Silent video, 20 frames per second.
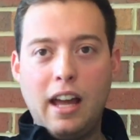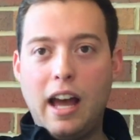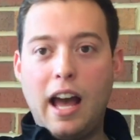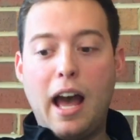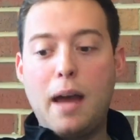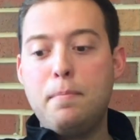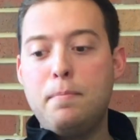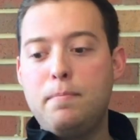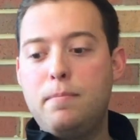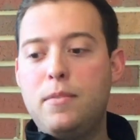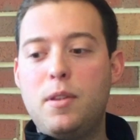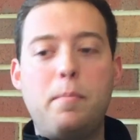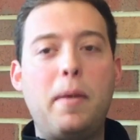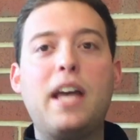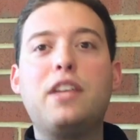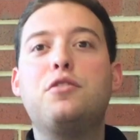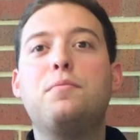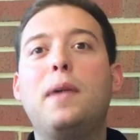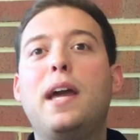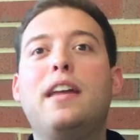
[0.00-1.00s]
I'm the
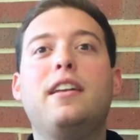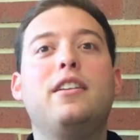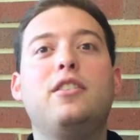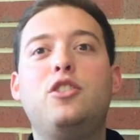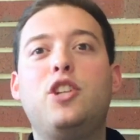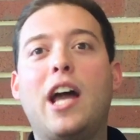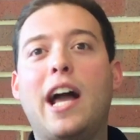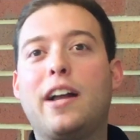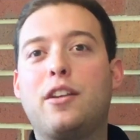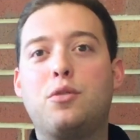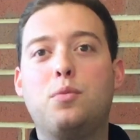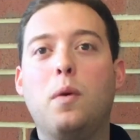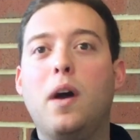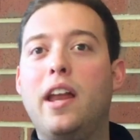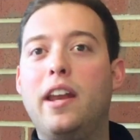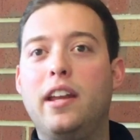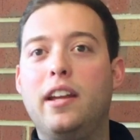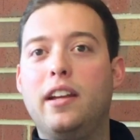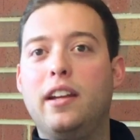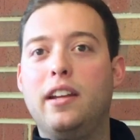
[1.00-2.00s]
best man in Jack's
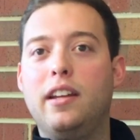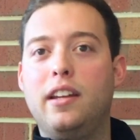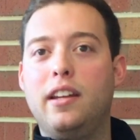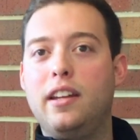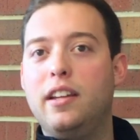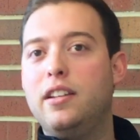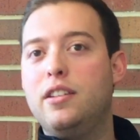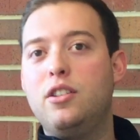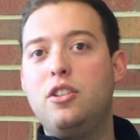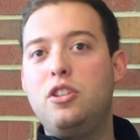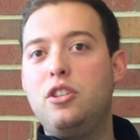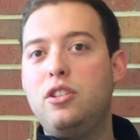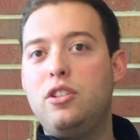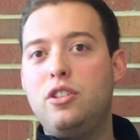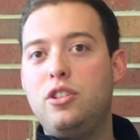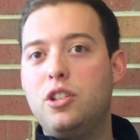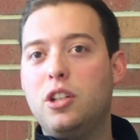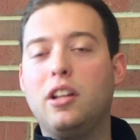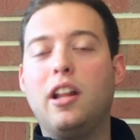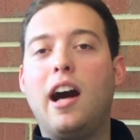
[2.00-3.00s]
wedding in
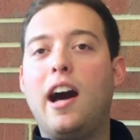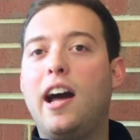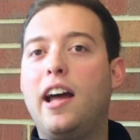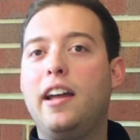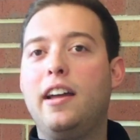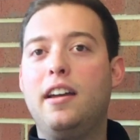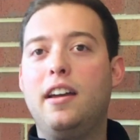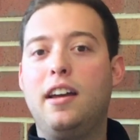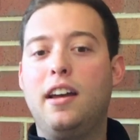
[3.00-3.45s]
July.